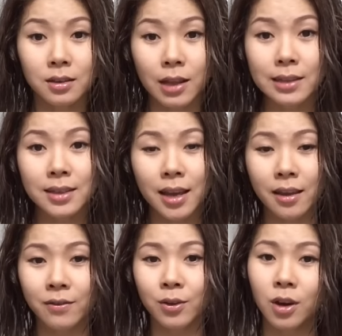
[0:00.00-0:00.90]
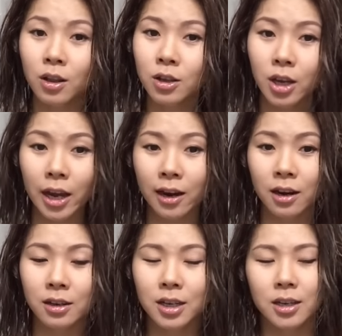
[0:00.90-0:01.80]
So let's say if you color your
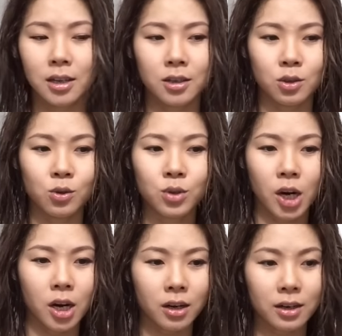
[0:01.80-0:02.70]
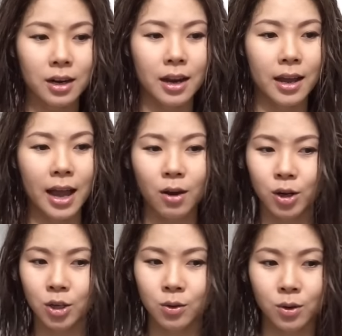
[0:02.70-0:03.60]
hair, it's too dark, how
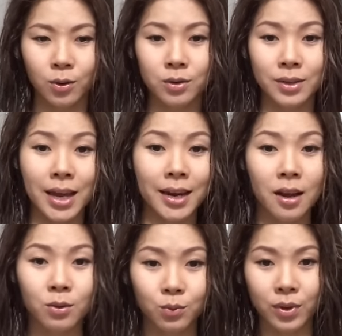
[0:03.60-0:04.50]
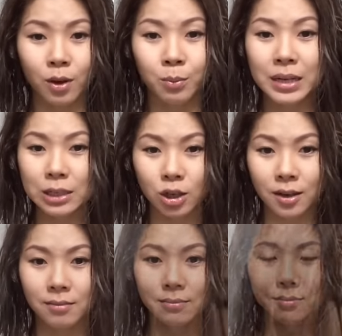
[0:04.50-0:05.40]
are you going to get it out without
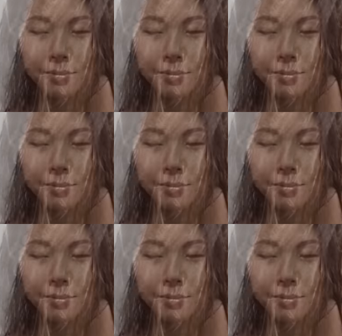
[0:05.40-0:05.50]
bleaching it?